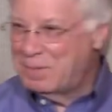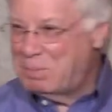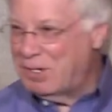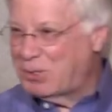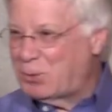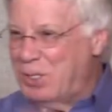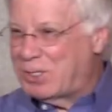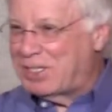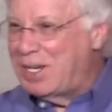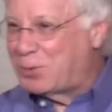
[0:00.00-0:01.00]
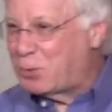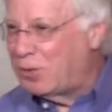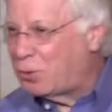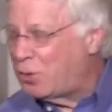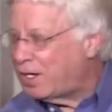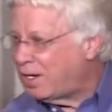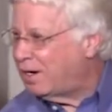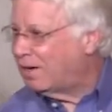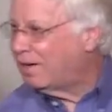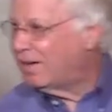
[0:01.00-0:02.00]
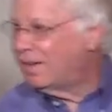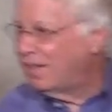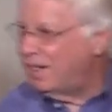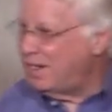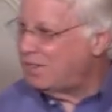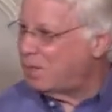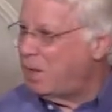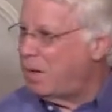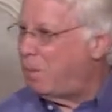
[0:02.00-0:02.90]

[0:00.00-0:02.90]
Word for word: better switch seats real quick here. He needs to be the